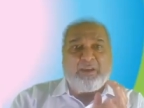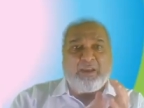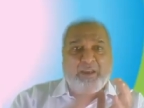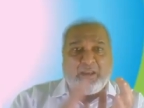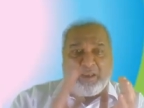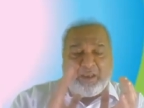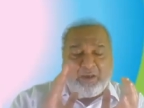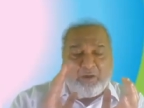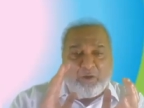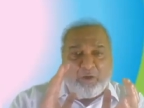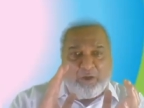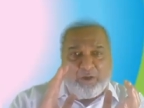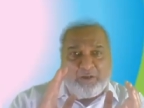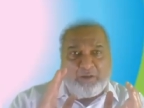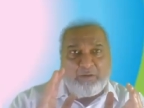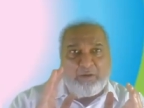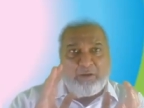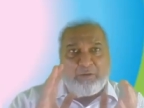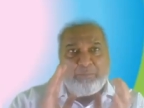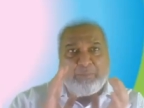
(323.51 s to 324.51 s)
or
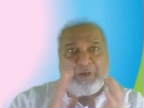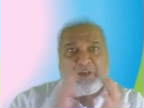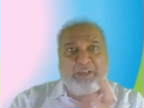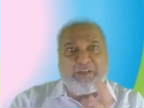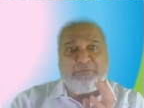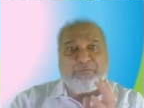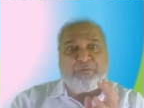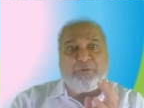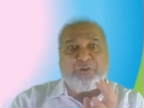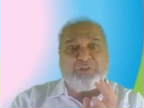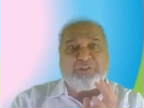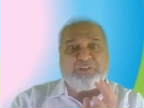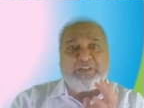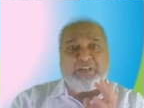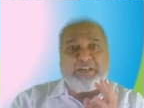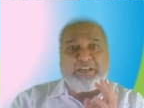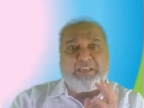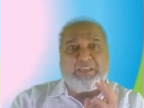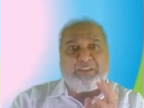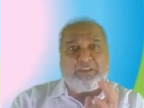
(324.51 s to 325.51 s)
Buddy4Study,